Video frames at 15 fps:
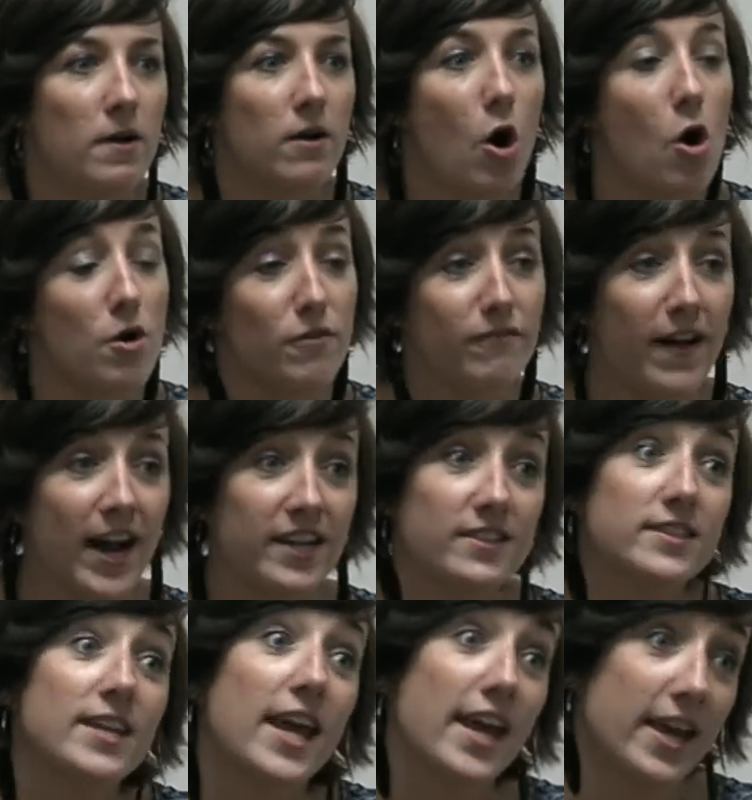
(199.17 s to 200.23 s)

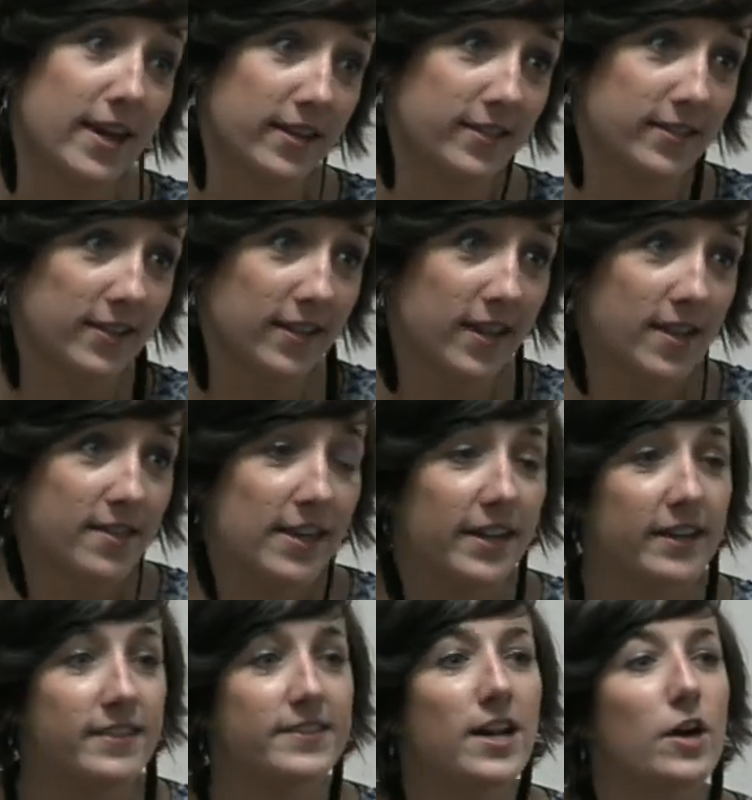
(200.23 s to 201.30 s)
artifacts can't. They
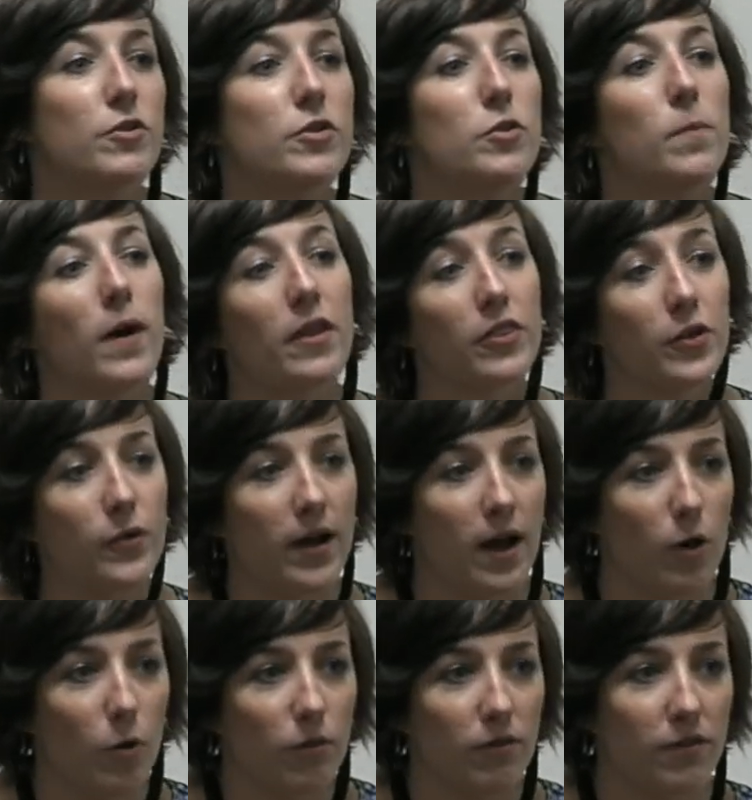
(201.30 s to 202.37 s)
can tell you about their
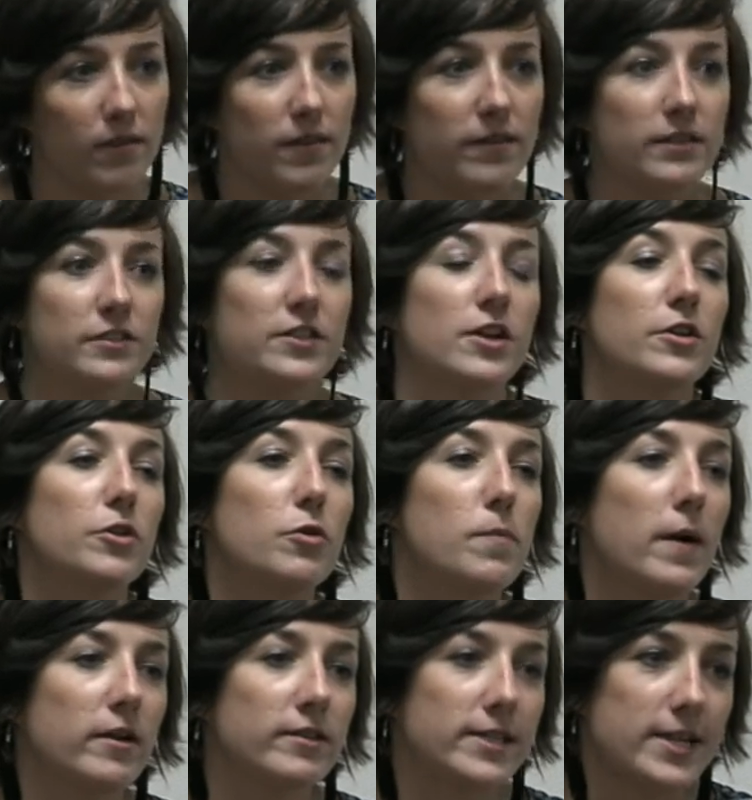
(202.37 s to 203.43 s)
health, they'll tell you
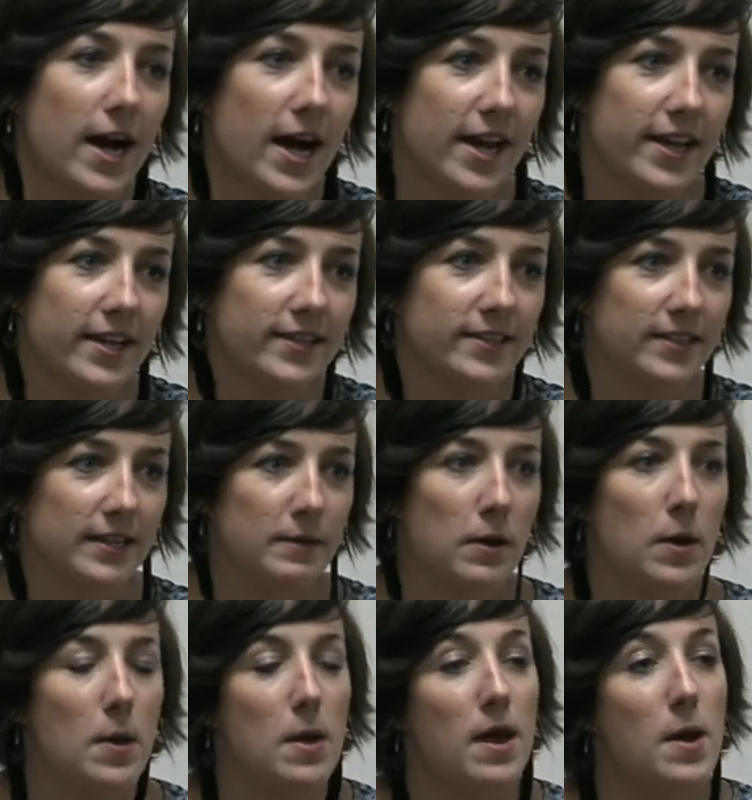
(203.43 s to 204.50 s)
about diet and
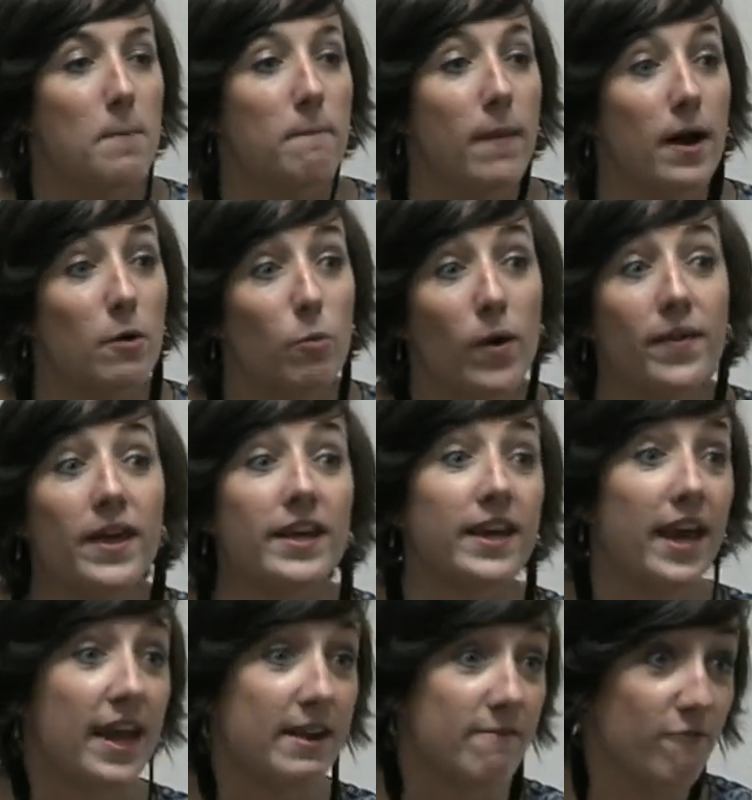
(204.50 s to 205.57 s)
where they
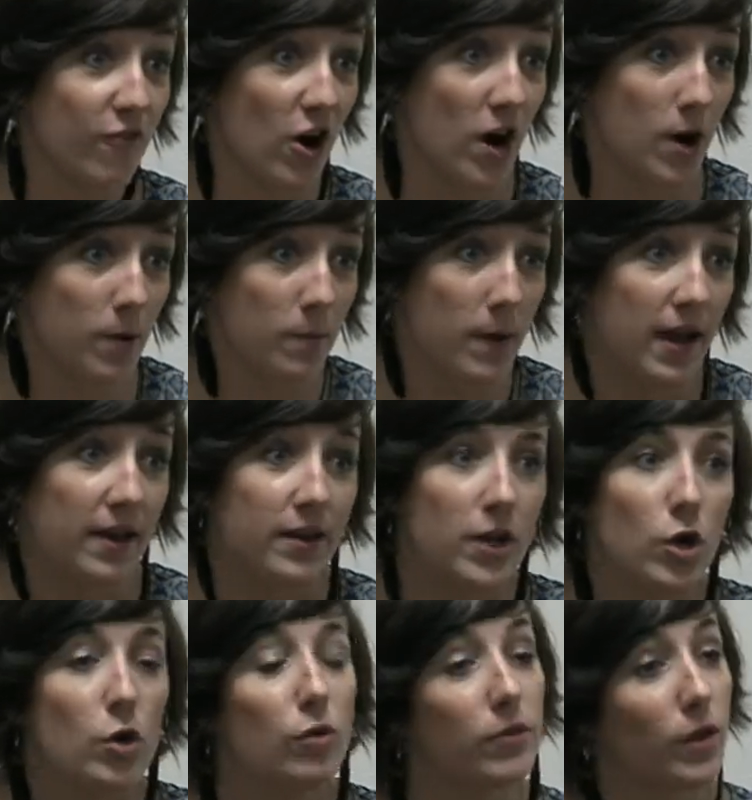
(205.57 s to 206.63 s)
came from and
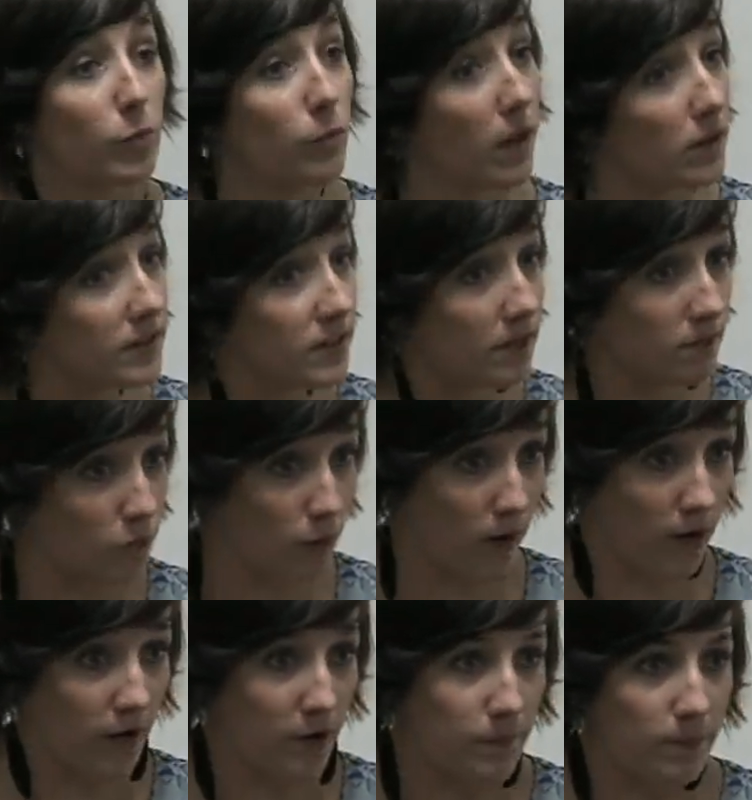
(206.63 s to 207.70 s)
who their relatives
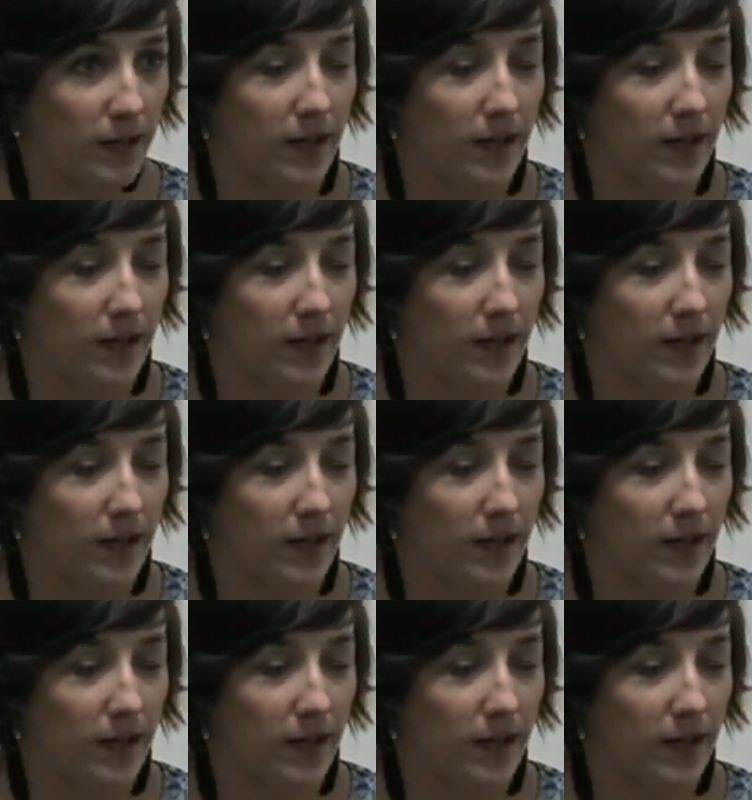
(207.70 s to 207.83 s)
were.